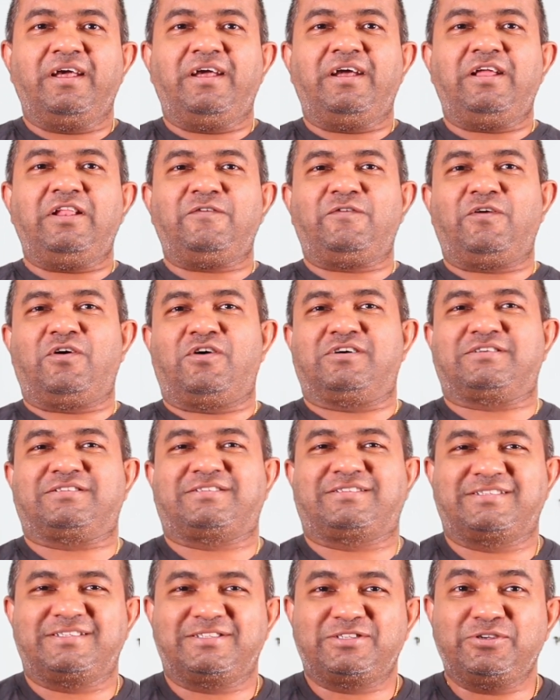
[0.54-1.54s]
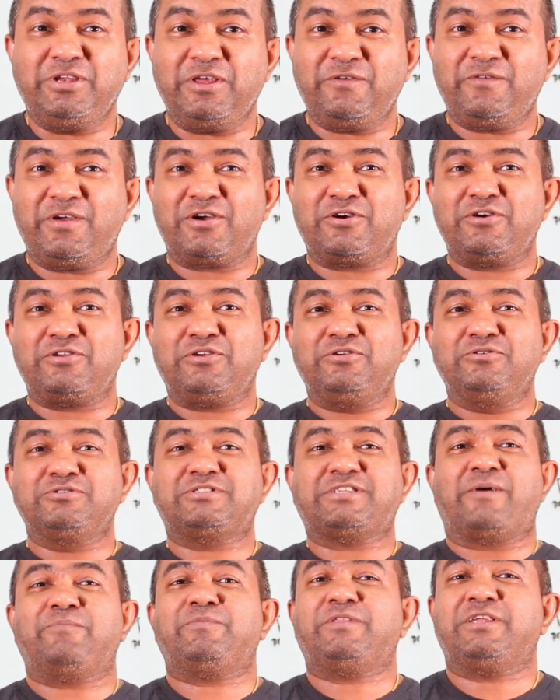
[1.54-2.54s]
Hello folks, today we are going to do
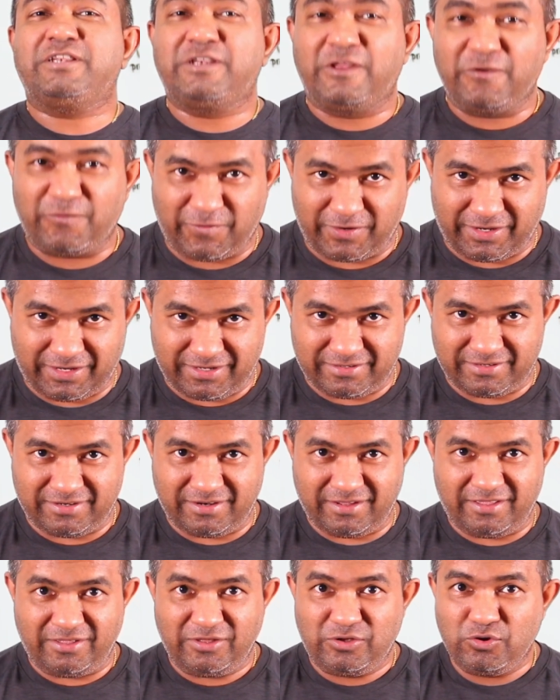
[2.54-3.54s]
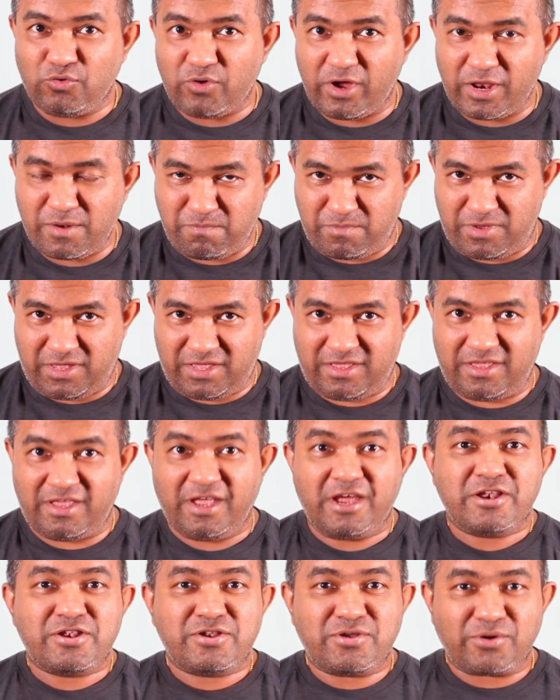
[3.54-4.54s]
something different. You and
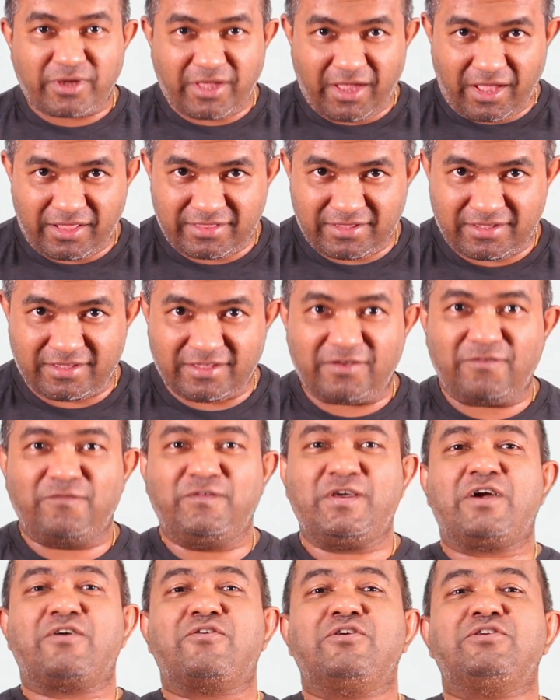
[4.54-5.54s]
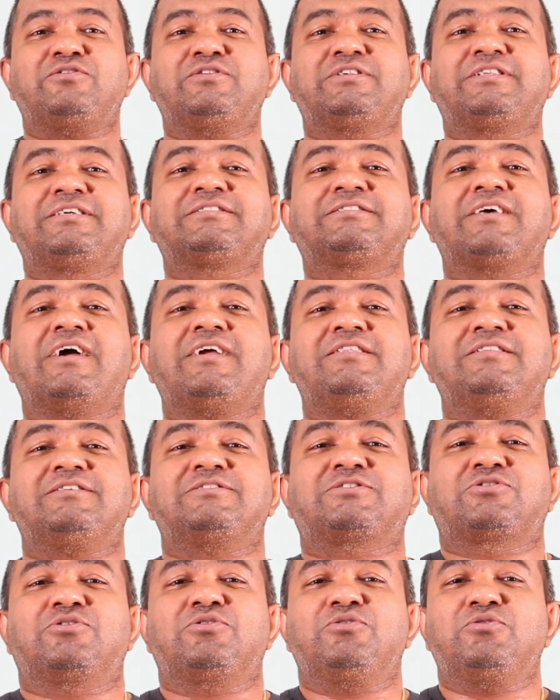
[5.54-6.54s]
me, together, we are going to design a
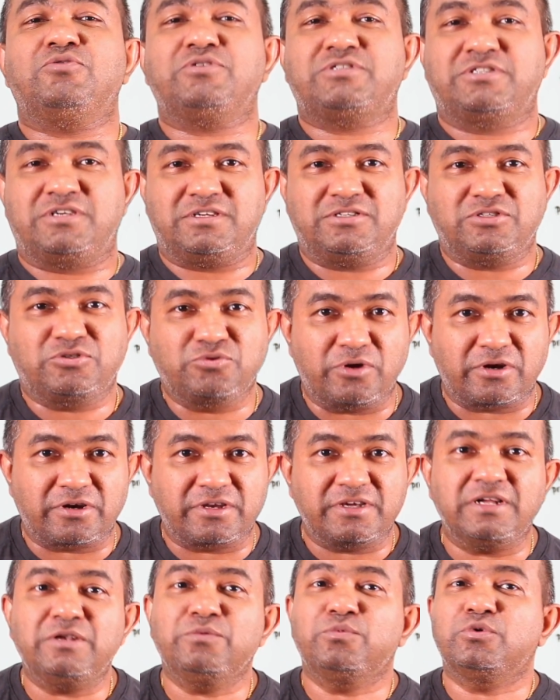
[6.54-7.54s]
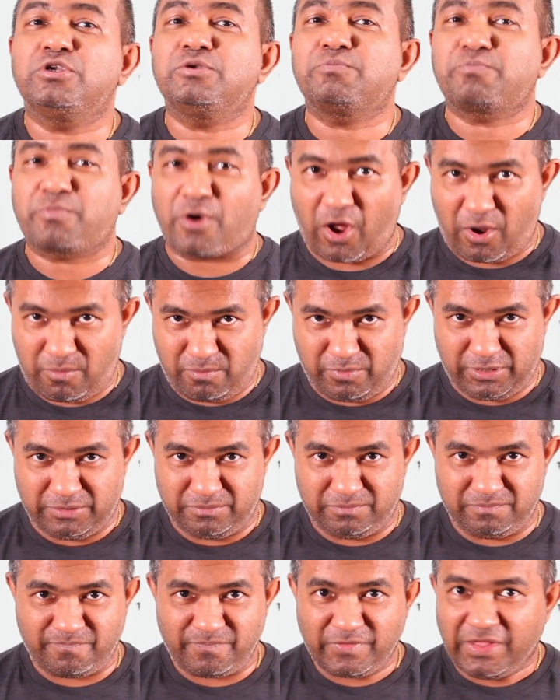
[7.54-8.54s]
solution to a real world problem.
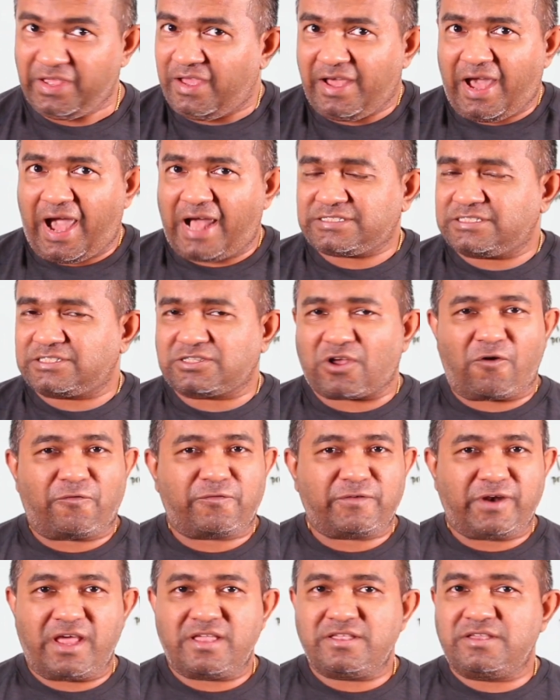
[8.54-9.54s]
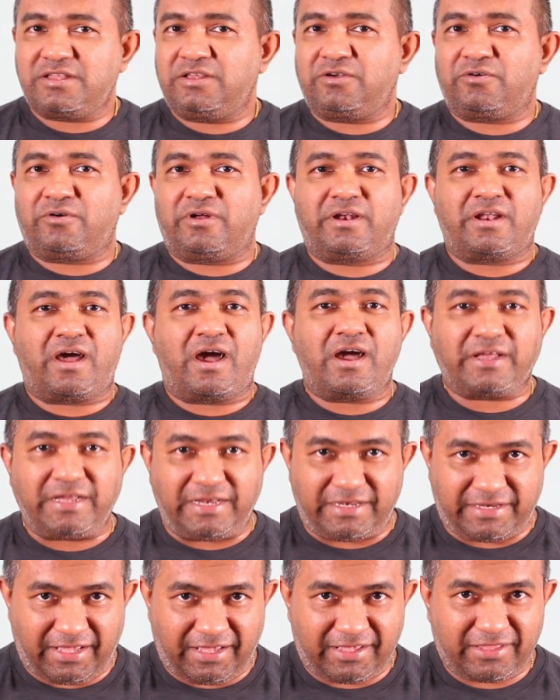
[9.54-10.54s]
As a software engineer or an
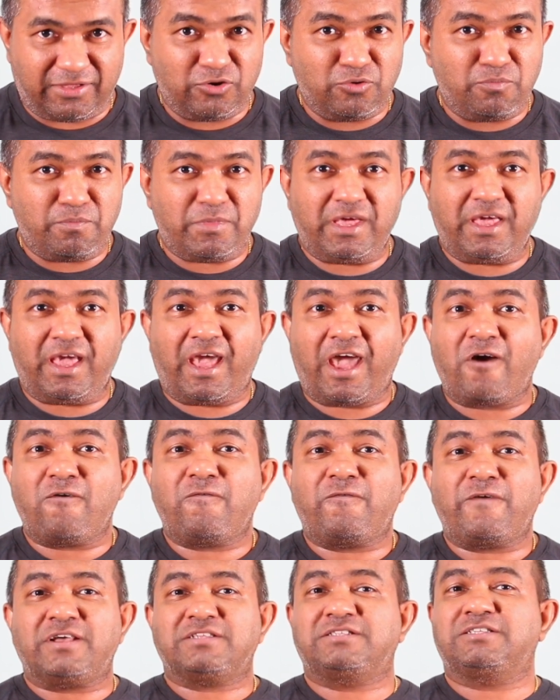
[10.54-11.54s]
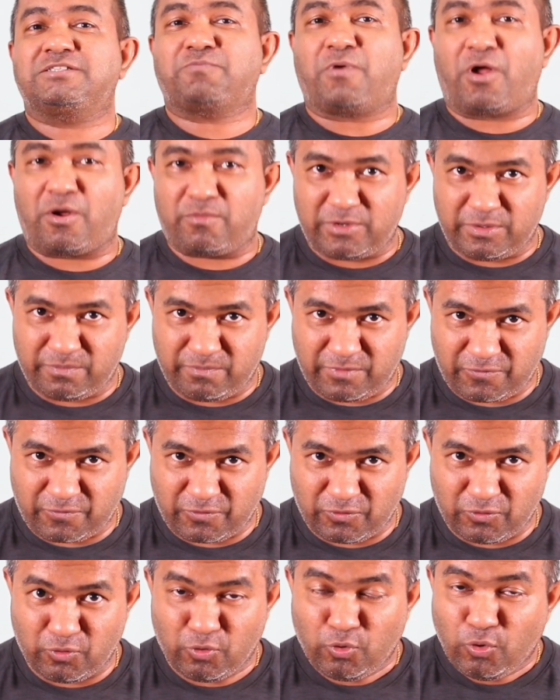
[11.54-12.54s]
architect, you may have faced this problem
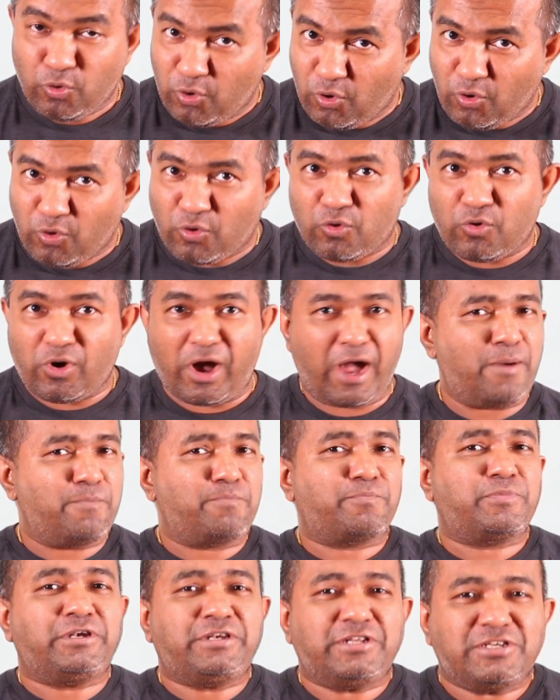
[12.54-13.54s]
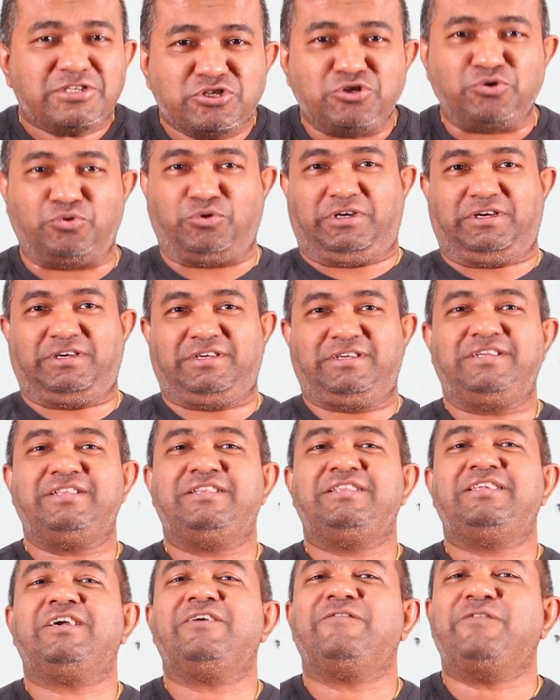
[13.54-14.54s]
before, or I'm pretty sure
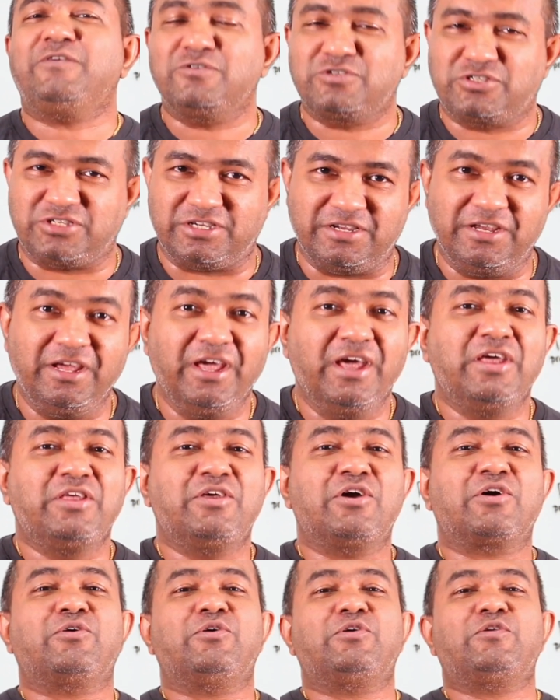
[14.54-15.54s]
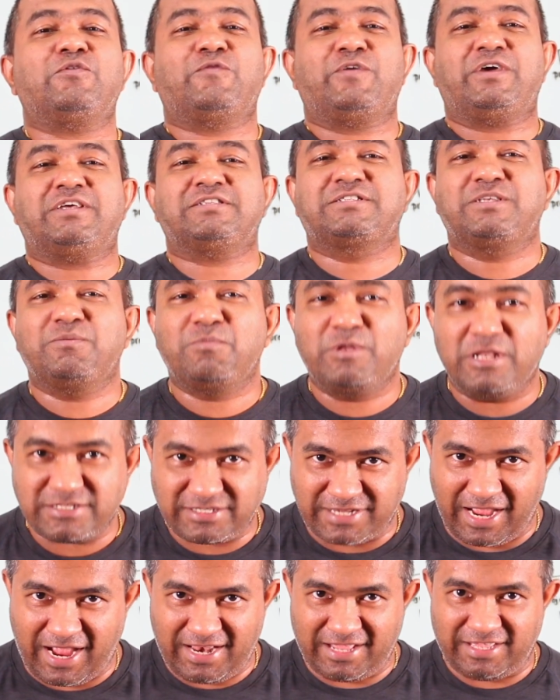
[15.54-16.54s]
in near future, you are going to face similar
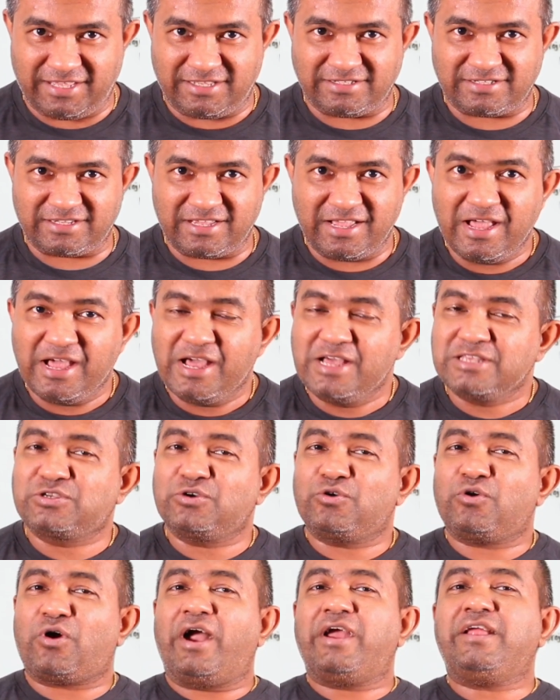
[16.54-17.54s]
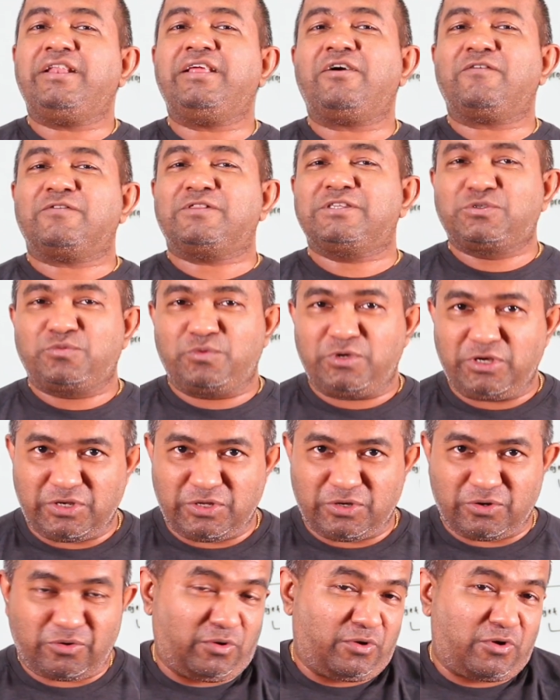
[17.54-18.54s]
challenge. So idea of this
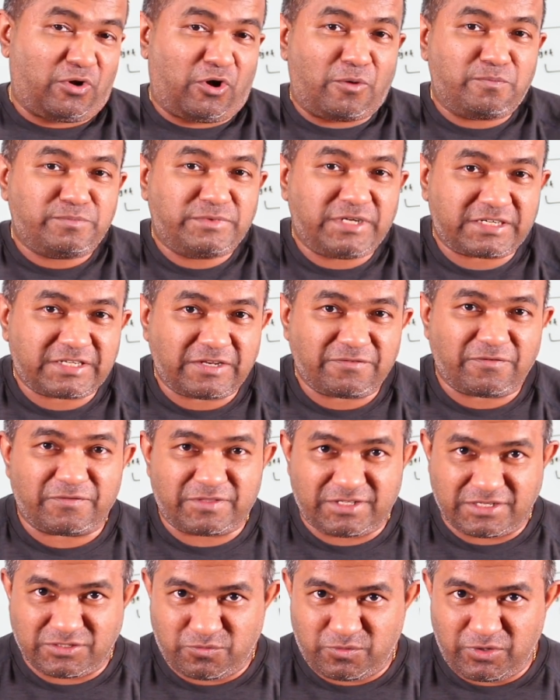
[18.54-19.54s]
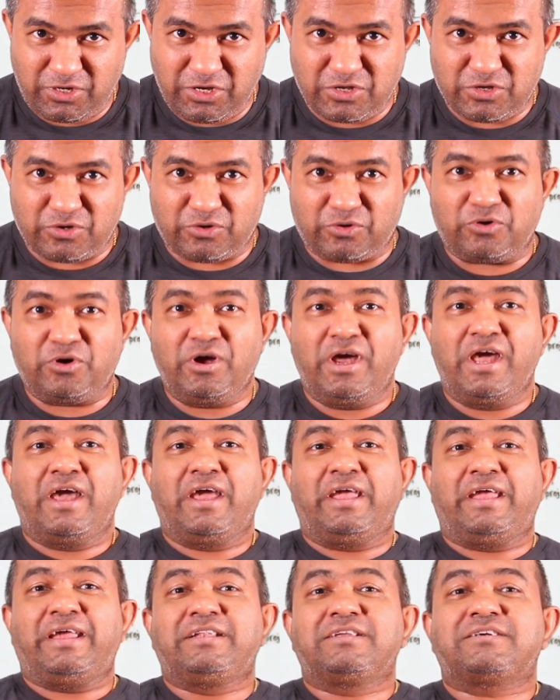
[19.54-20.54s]
video or objective of this video,
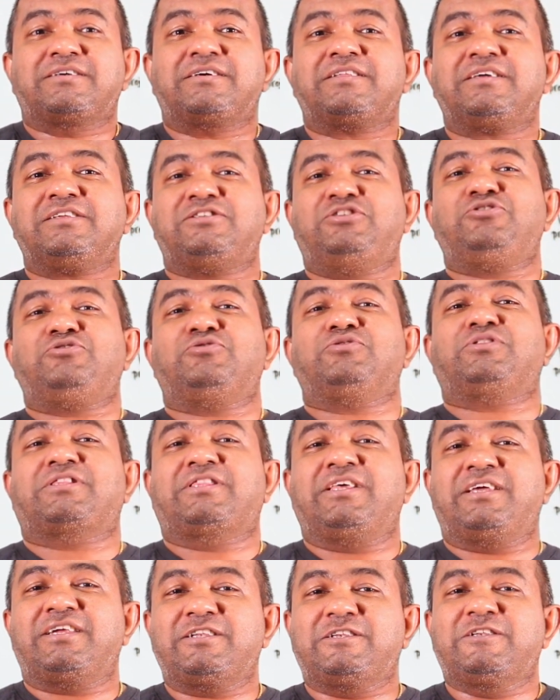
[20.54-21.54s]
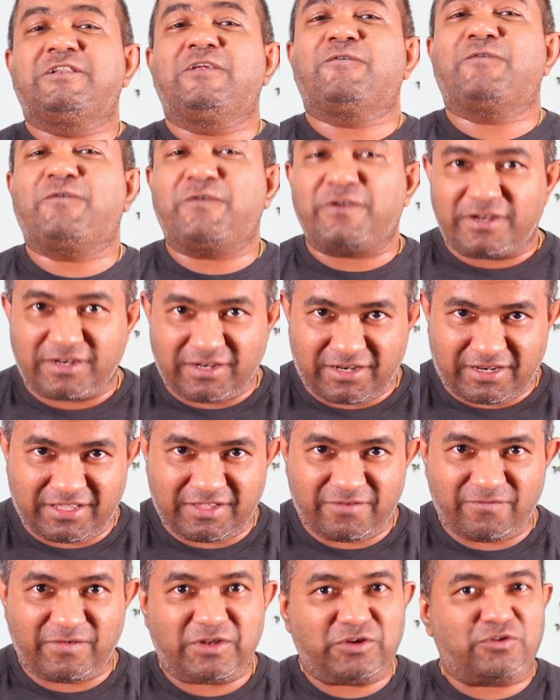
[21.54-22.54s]
encourage you to think
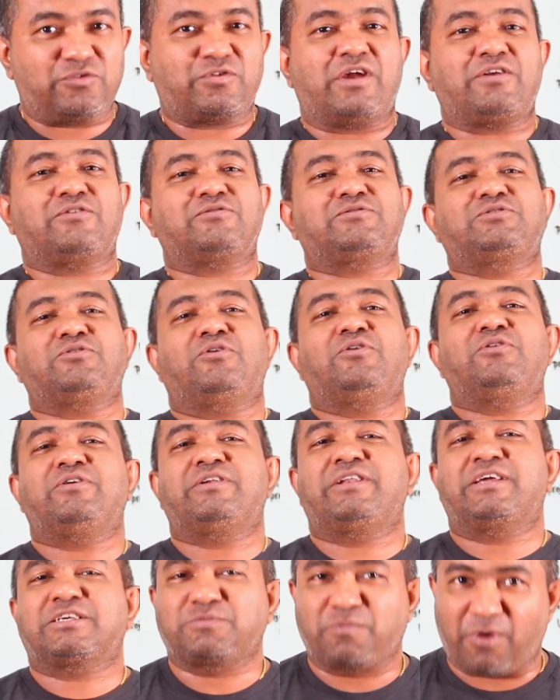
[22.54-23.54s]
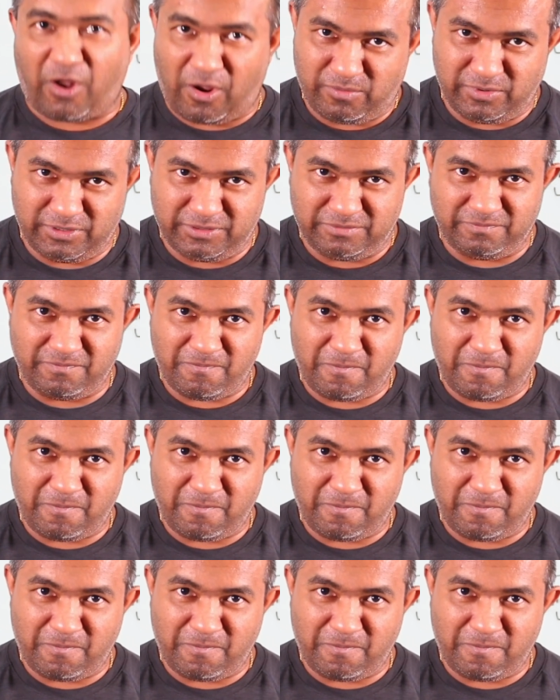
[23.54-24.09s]
differently when you're trying to solve your next problem.